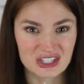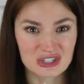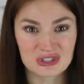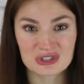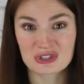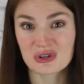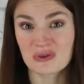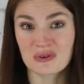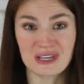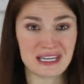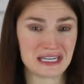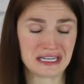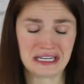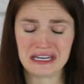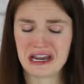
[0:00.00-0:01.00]
so
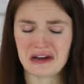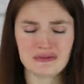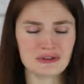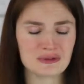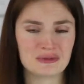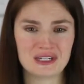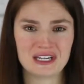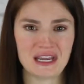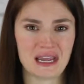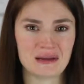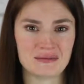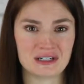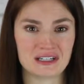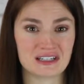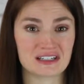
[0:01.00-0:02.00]
it never
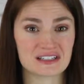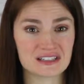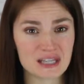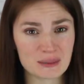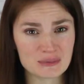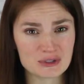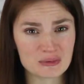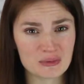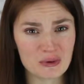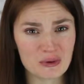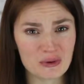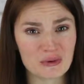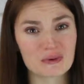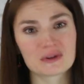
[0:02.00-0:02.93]
became an acceptable